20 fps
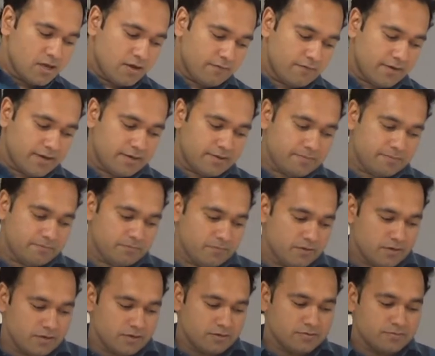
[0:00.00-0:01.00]
when a
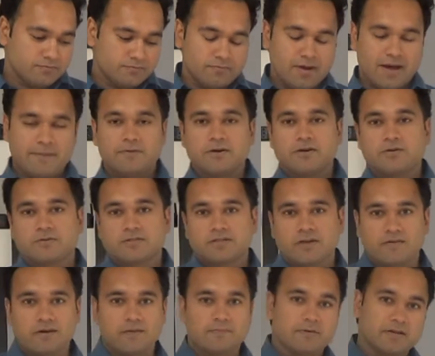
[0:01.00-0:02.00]
MapReduce
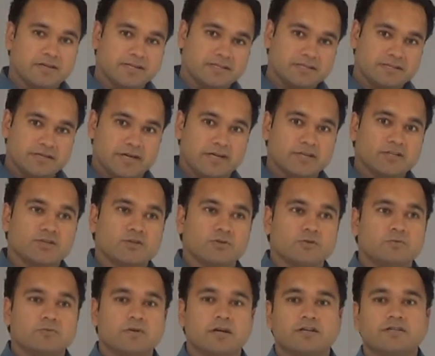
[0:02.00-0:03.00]
developer is trying to
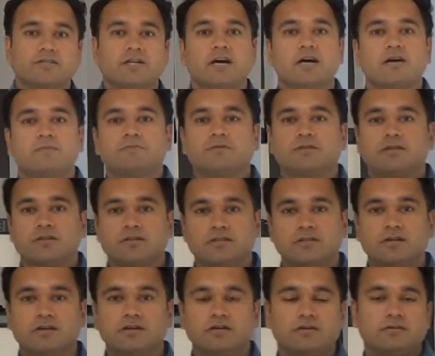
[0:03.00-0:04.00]
adopt
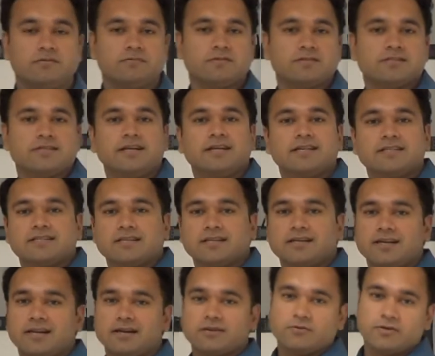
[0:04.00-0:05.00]
the
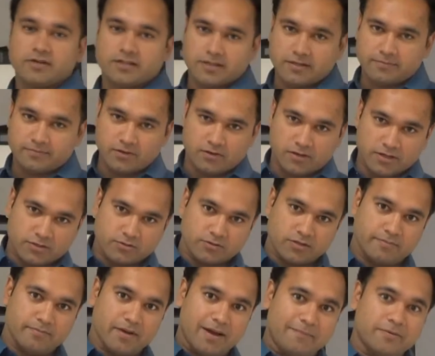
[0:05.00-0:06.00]
statistical algorithm onto
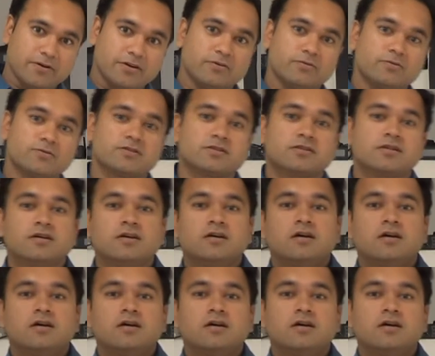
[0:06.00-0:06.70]
the MapReduce